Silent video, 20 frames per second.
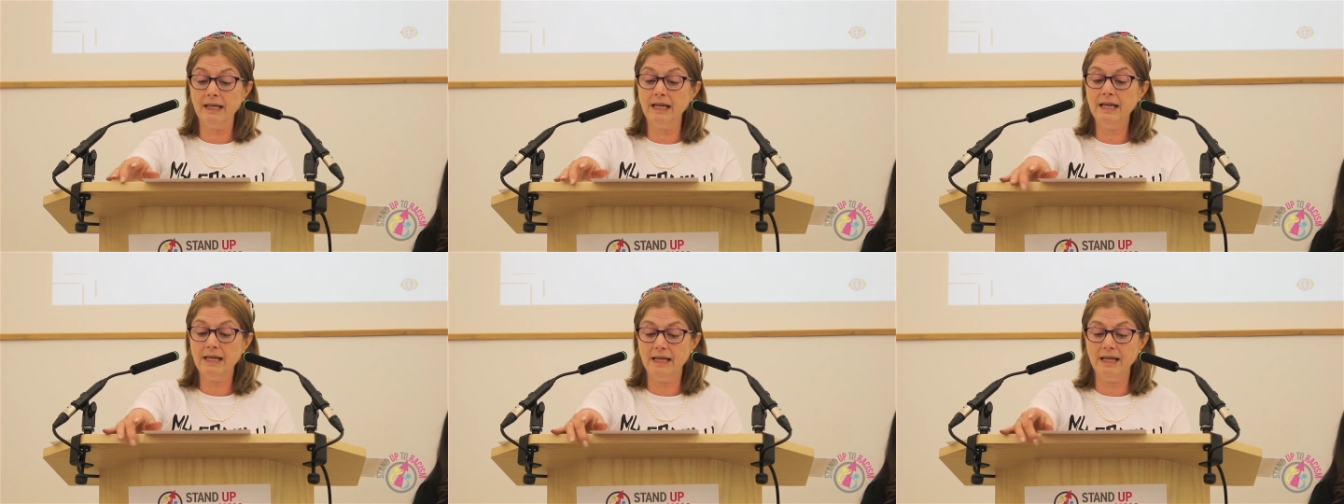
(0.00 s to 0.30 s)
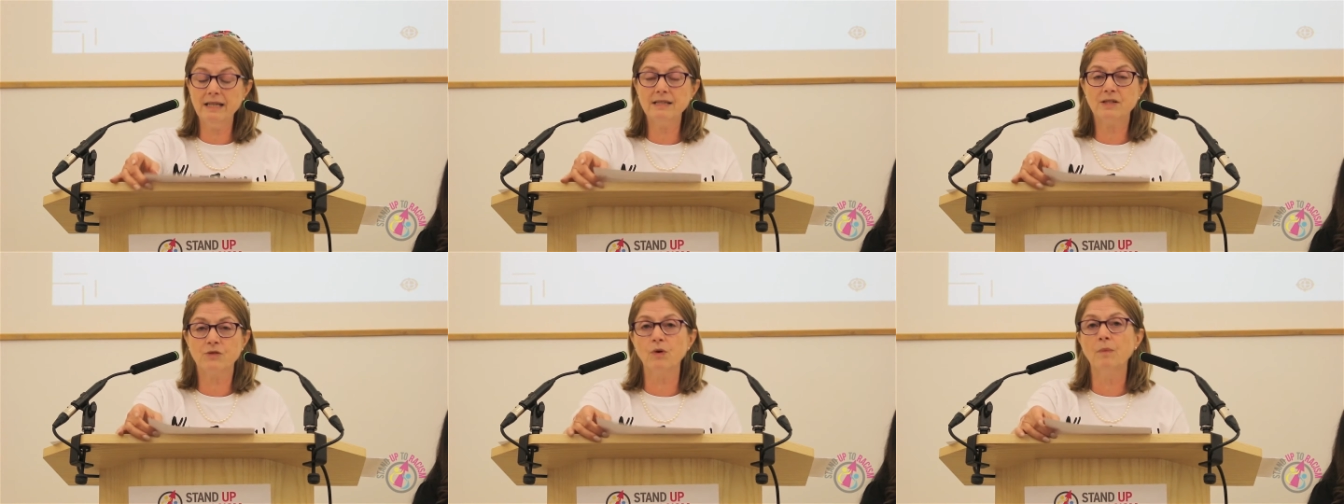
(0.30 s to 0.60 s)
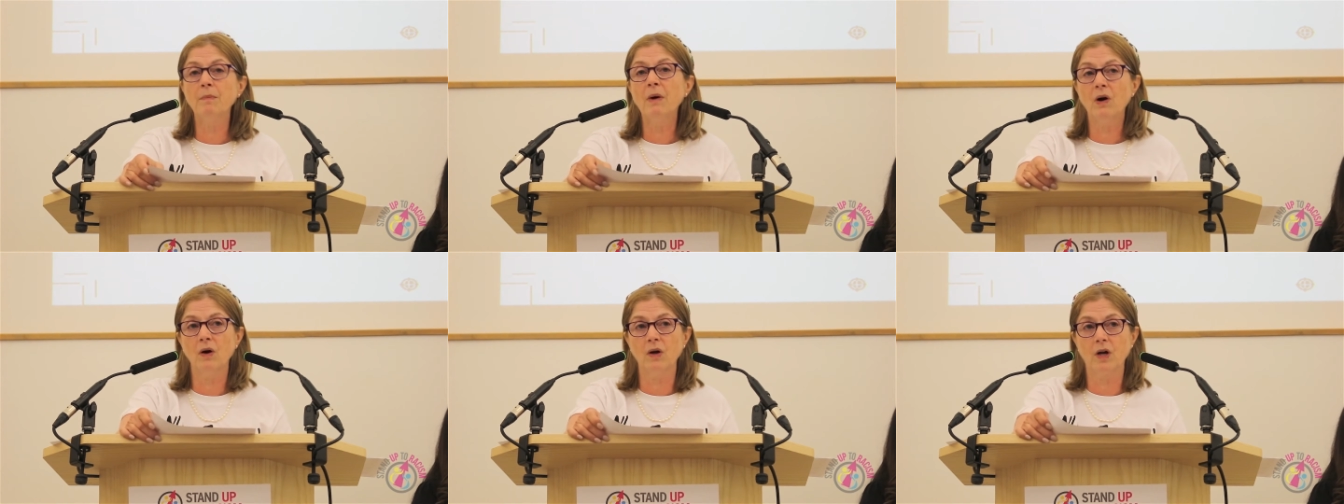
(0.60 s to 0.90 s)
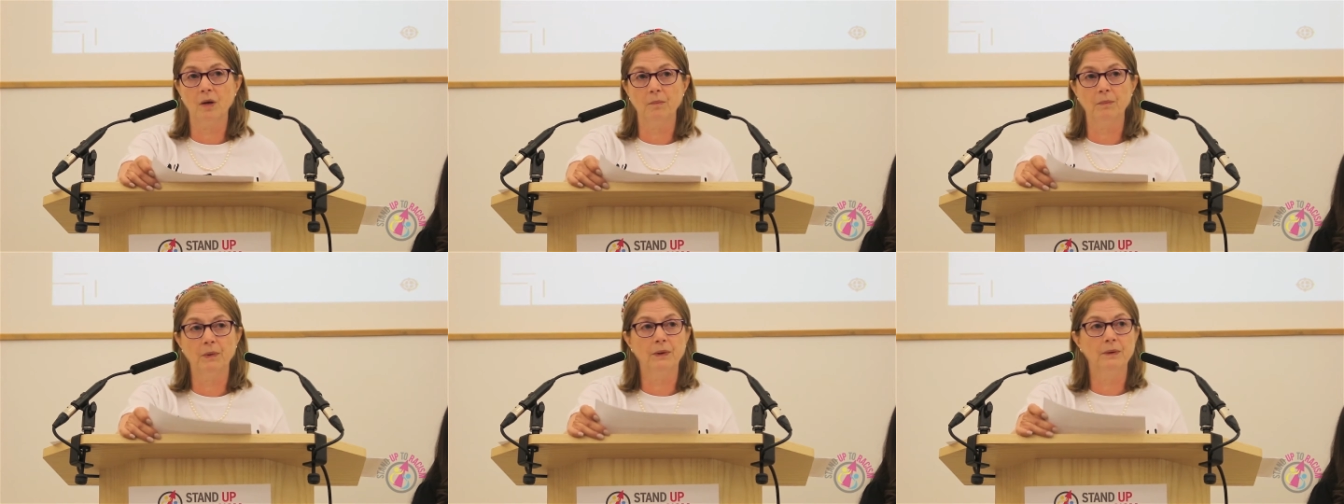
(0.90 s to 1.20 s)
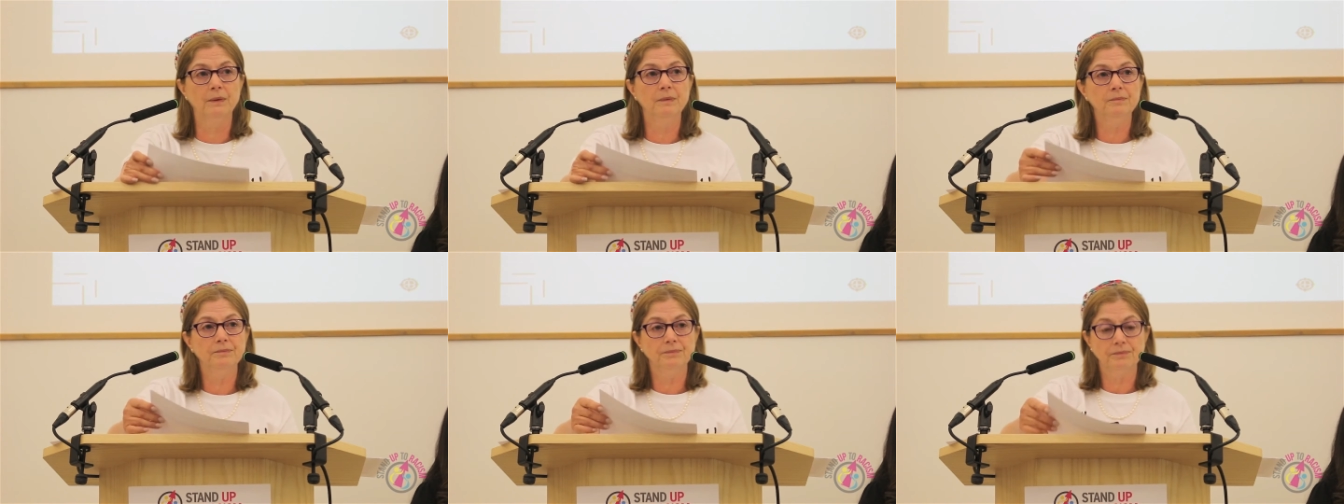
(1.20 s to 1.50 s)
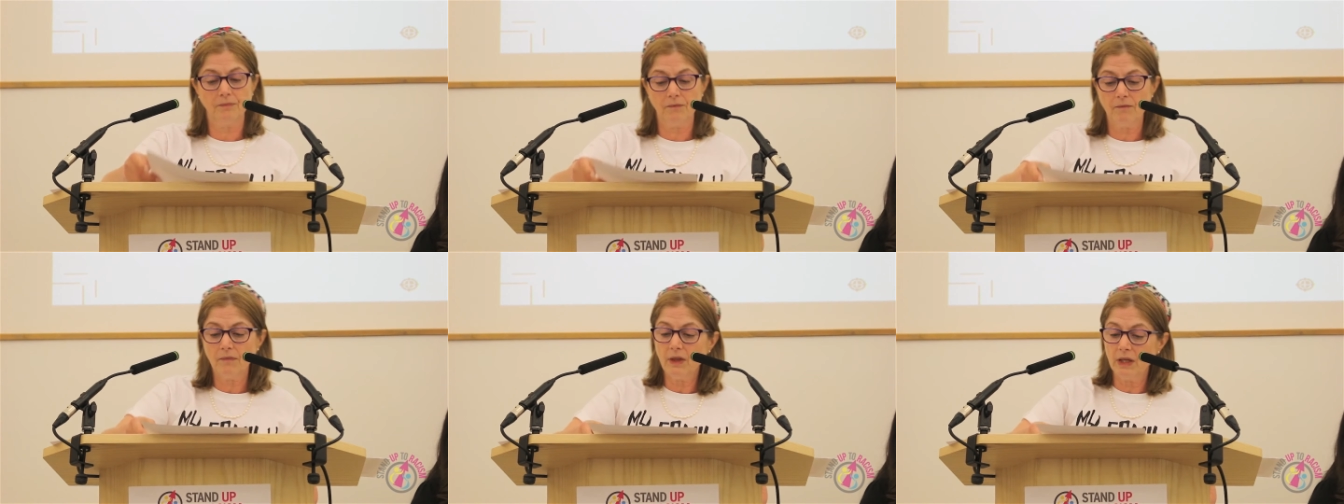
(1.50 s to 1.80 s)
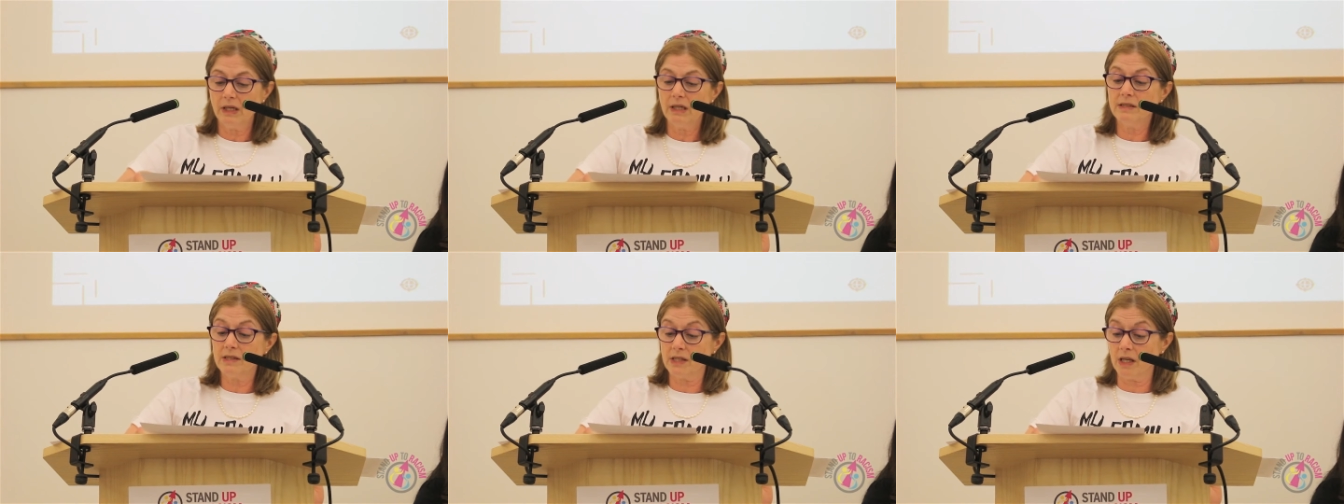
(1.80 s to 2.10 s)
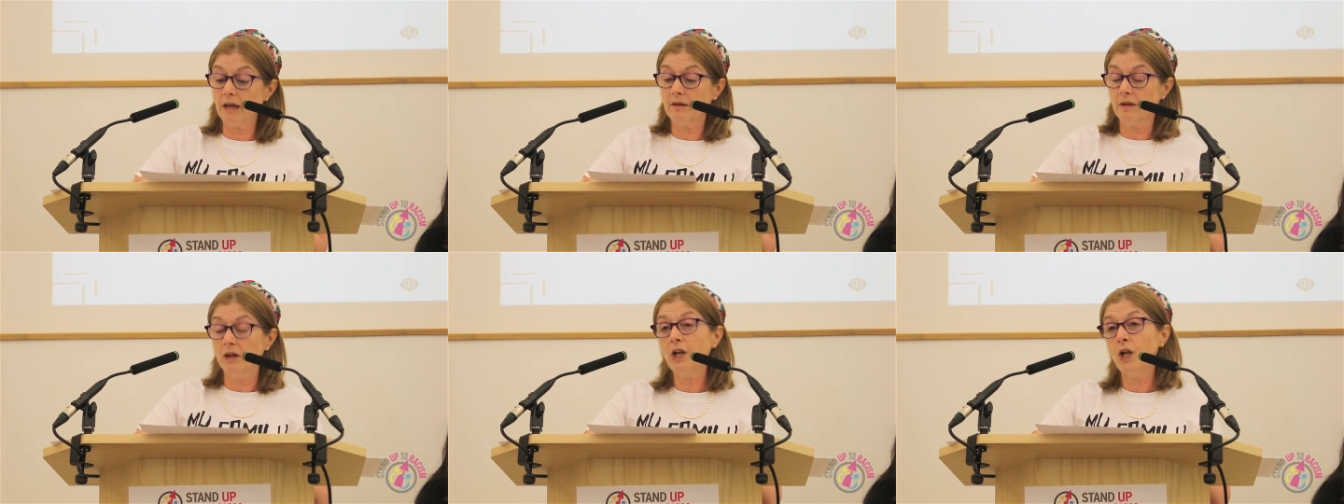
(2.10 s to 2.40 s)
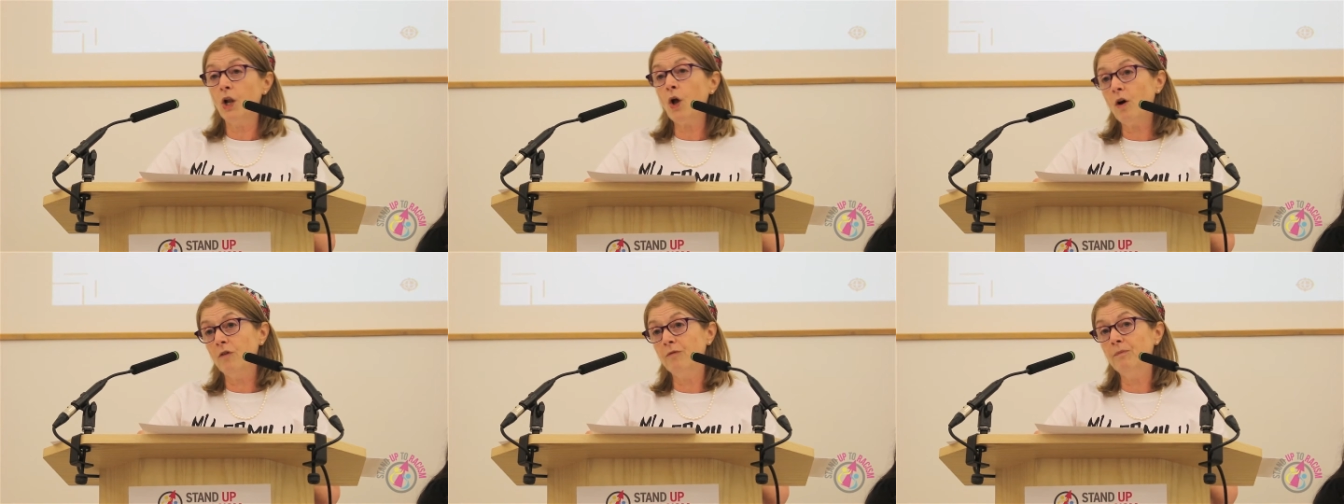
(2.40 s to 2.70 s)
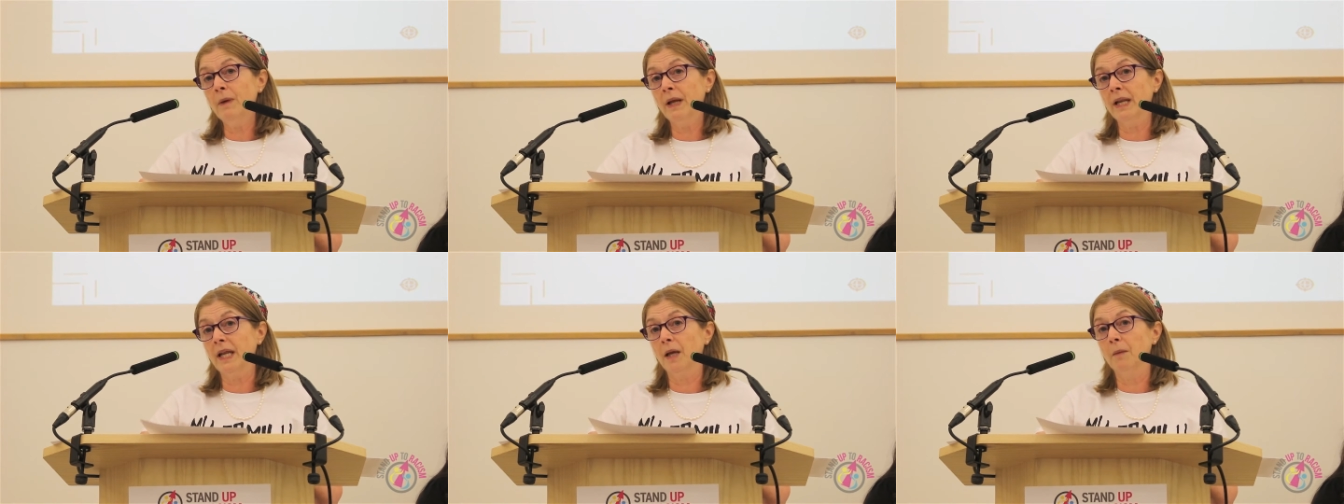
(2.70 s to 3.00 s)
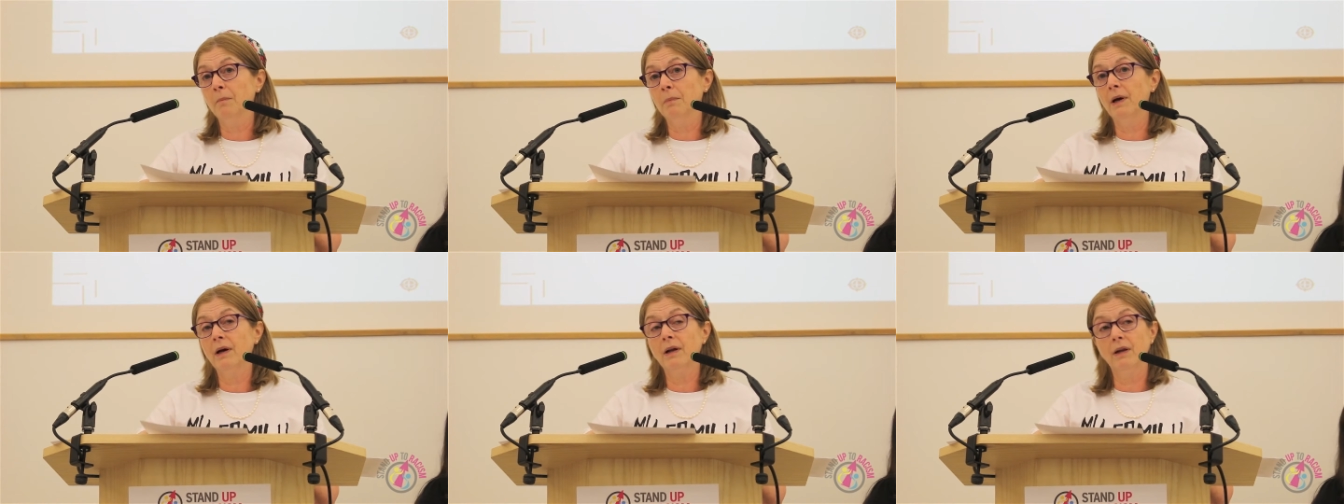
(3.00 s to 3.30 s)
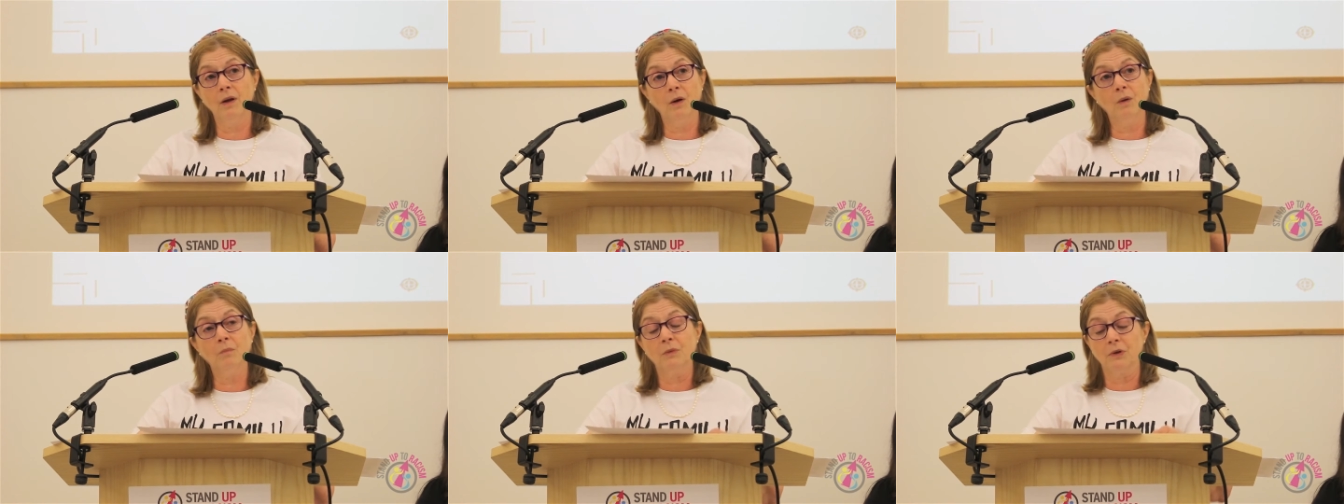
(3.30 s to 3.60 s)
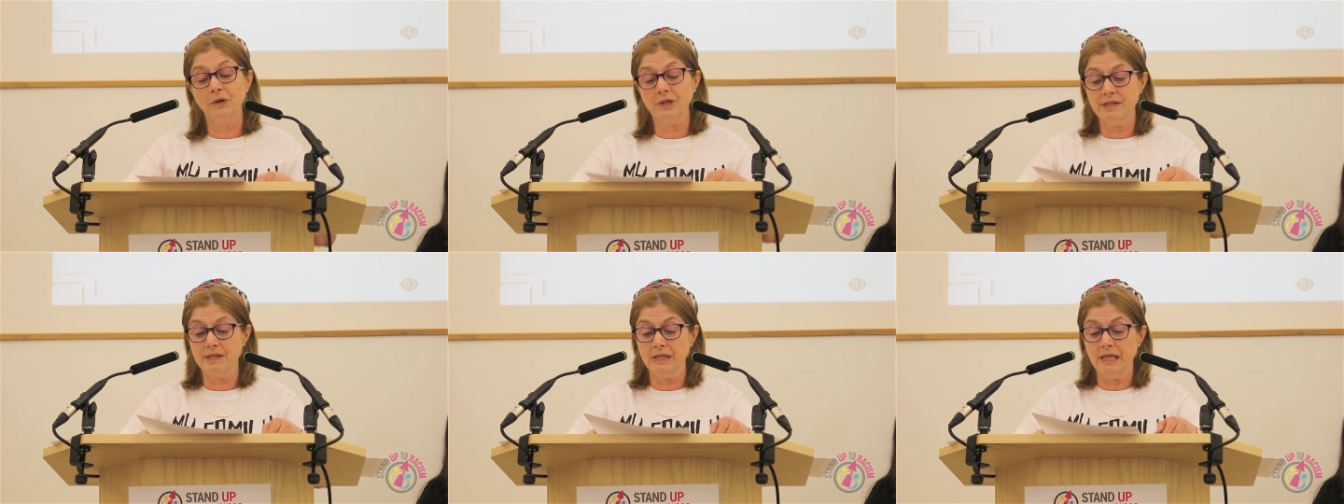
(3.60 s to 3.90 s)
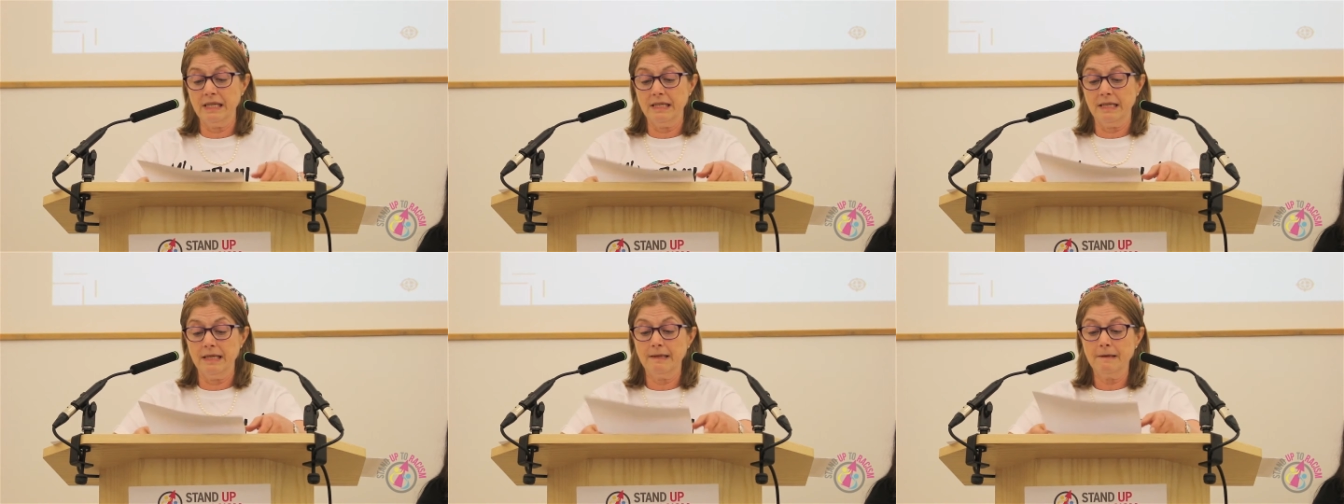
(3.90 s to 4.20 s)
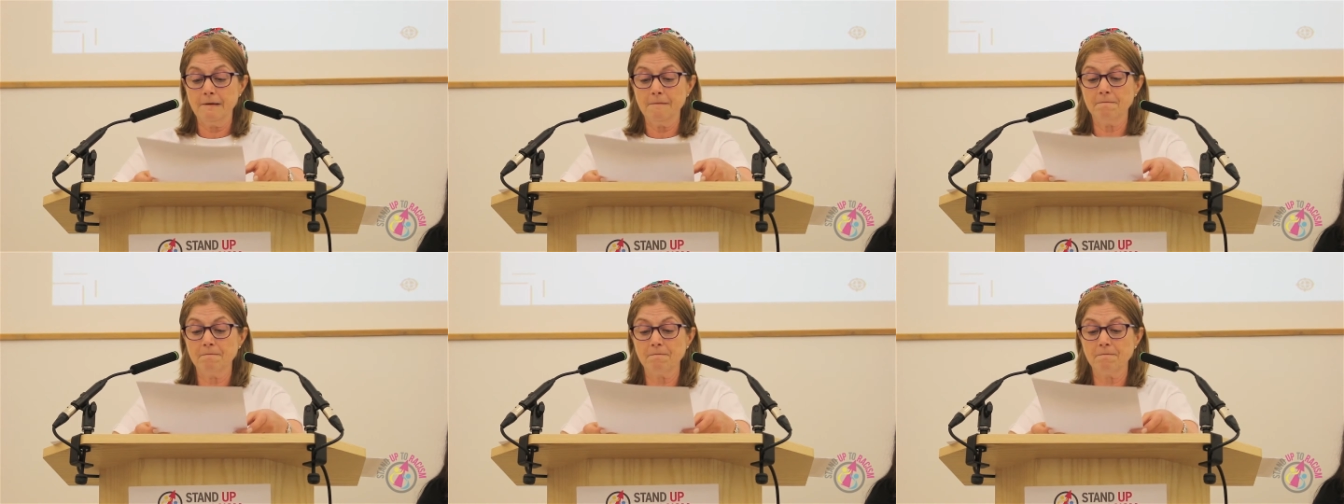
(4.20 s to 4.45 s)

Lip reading: It is remarkable. It's a lot of money, but a lot more is needed.